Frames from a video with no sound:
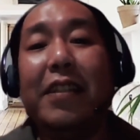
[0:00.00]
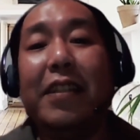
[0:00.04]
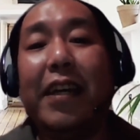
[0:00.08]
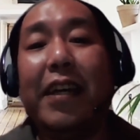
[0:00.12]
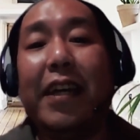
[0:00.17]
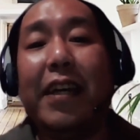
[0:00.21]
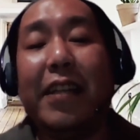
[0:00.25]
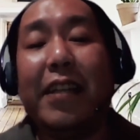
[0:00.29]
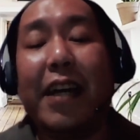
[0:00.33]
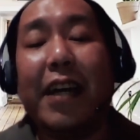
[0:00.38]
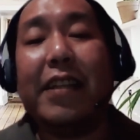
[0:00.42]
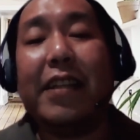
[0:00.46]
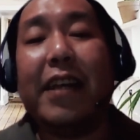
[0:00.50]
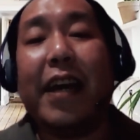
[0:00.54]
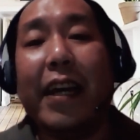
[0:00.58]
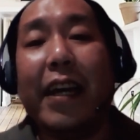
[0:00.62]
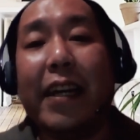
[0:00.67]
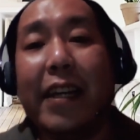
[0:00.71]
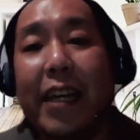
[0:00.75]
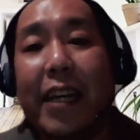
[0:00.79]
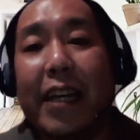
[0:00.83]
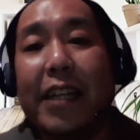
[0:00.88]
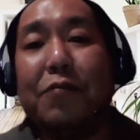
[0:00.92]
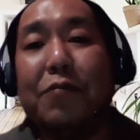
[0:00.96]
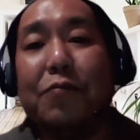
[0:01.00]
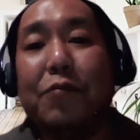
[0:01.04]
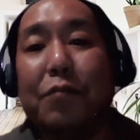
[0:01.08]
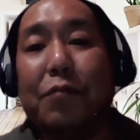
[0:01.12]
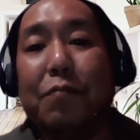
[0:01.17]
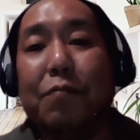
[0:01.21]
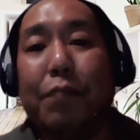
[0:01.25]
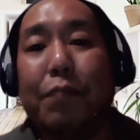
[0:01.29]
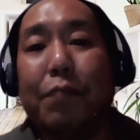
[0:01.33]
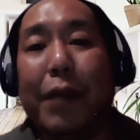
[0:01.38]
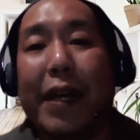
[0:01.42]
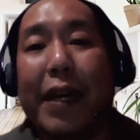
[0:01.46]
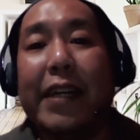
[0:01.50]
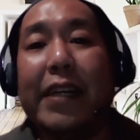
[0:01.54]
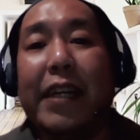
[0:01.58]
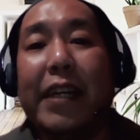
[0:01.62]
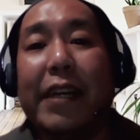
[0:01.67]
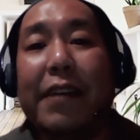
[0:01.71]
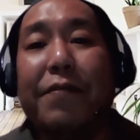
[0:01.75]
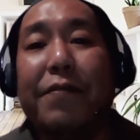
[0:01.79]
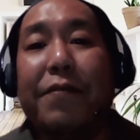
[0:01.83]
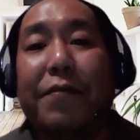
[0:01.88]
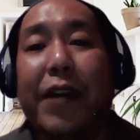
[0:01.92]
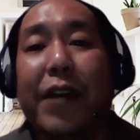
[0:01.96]
And that, I guess, would make
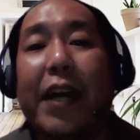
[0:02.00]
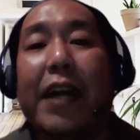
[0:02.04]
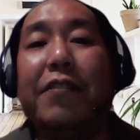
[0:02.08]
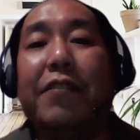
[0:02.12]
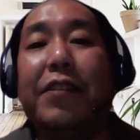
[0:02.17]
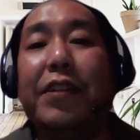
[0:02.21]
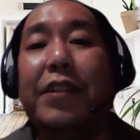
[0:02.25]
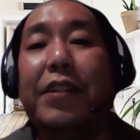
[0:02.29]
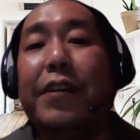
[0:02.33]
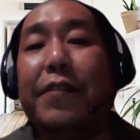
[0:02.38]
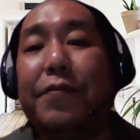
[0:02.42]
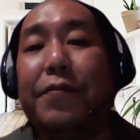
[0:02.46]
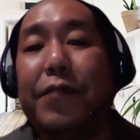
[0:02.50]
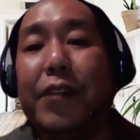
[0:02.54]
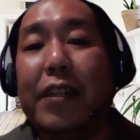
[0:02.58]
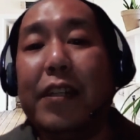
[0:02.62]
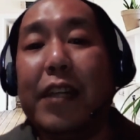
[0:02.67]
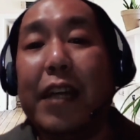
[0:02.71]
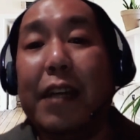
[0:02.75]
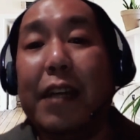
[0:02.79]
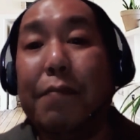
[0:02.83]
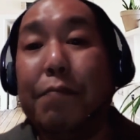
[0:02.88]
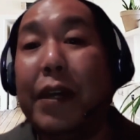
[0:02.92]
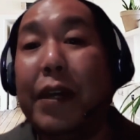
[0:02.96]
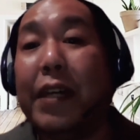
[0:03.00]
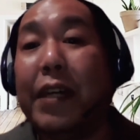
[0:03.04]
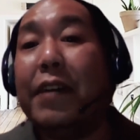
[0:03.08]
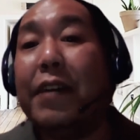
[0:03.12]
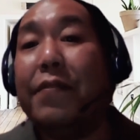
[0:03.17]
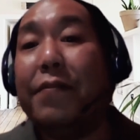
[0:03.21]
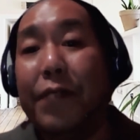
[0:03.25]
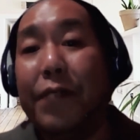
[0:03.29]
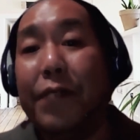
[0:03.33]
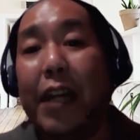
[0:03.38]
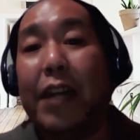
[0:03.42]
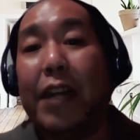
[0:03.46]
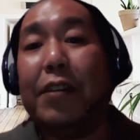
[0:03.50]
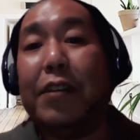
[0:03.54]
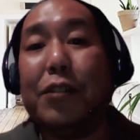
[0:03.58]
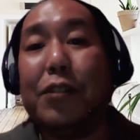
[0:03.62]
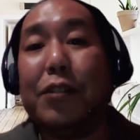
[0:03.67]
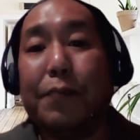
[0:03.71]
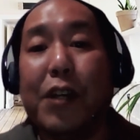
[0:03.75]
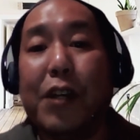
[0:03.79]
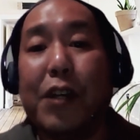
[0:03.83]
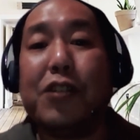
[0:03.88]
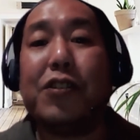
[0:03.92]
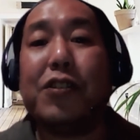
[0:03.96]
him very different and make him very
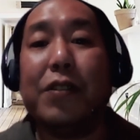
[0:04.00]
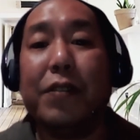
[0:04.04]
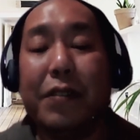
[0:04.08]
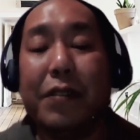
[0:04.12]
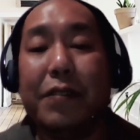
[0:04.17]
special.